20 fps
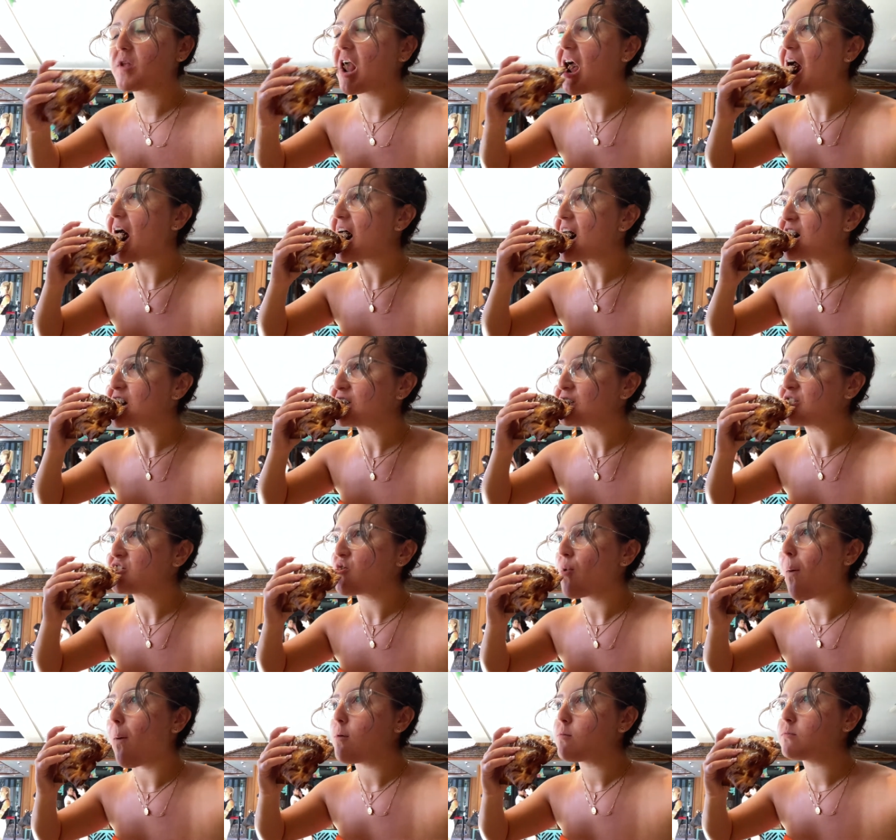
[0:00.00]
Which one is that?
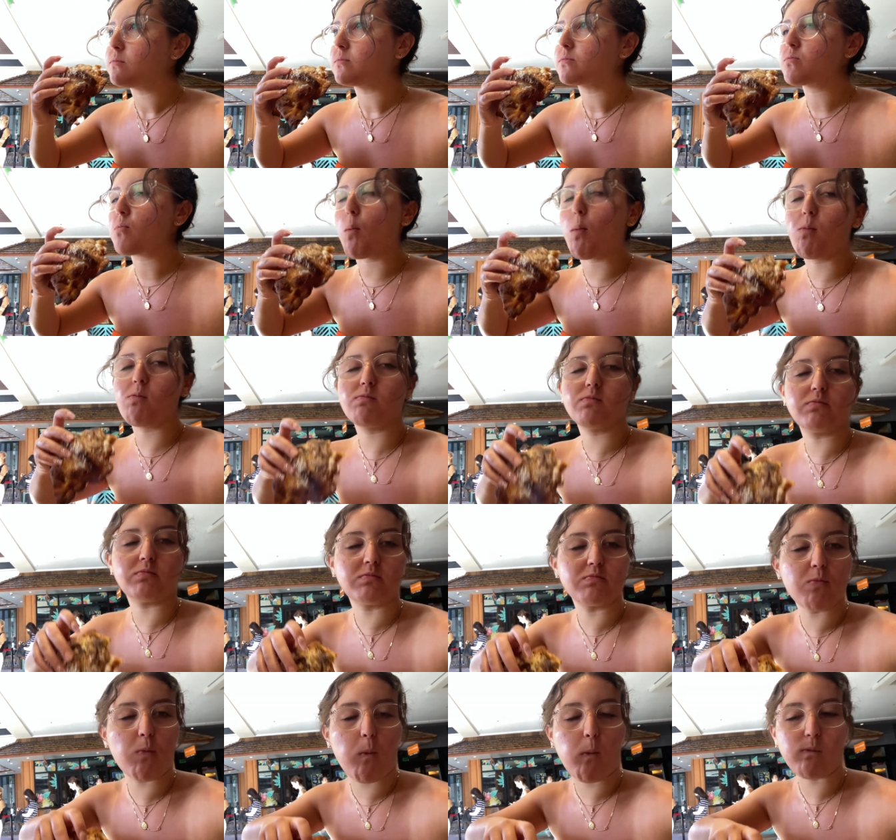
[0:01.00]
The banana? Mm
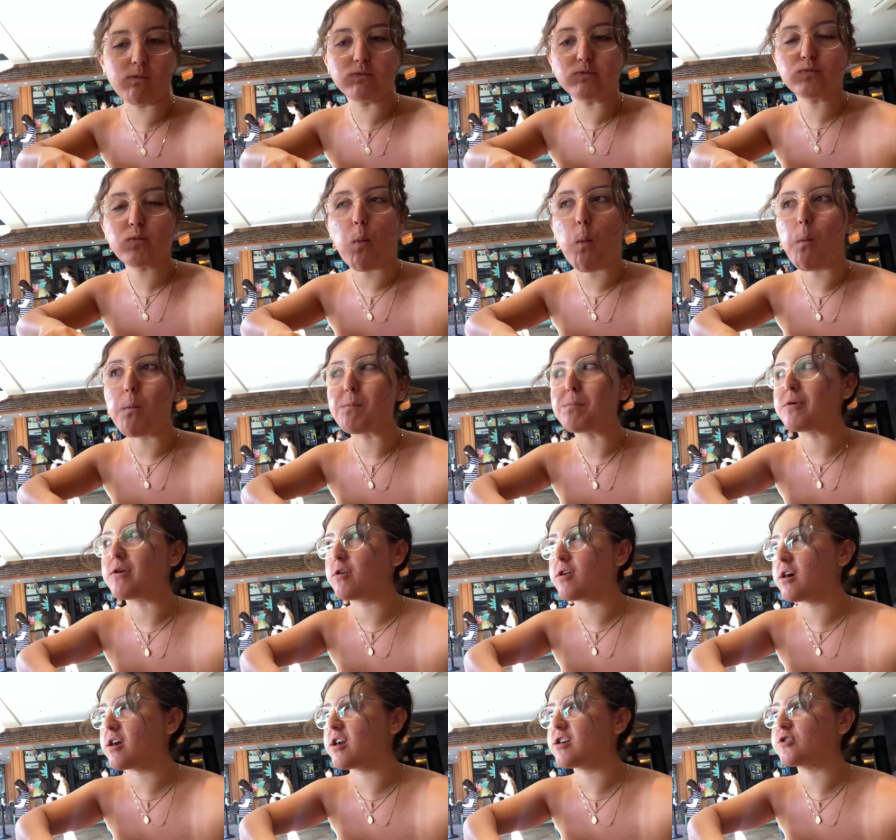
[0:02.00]
-hmm.
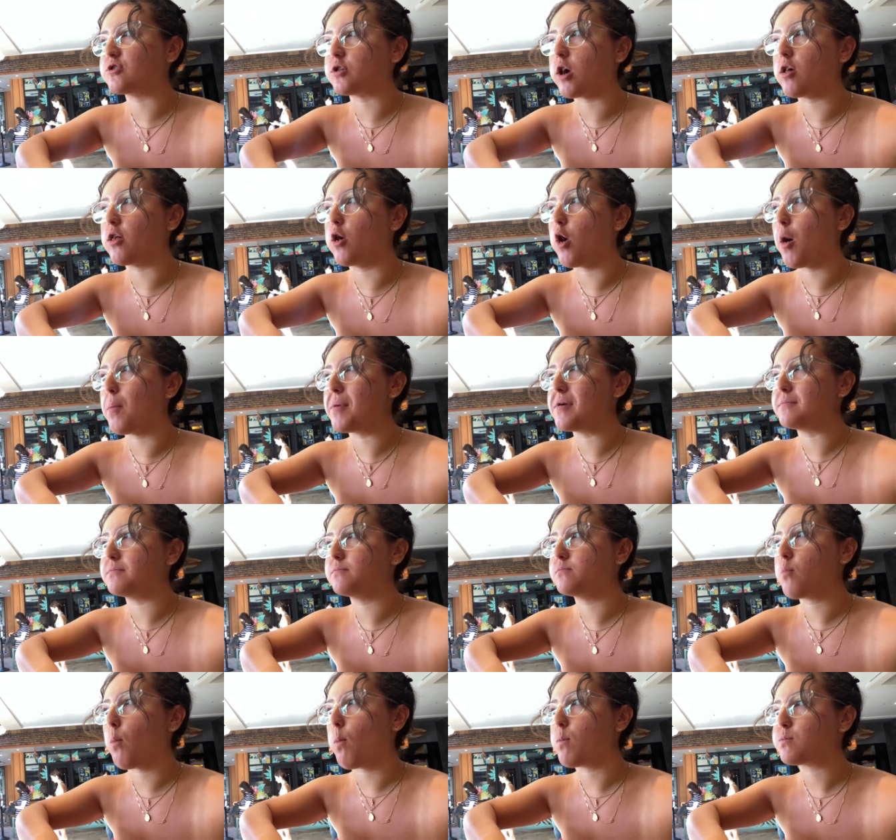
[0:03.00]
Banana chocolate almond.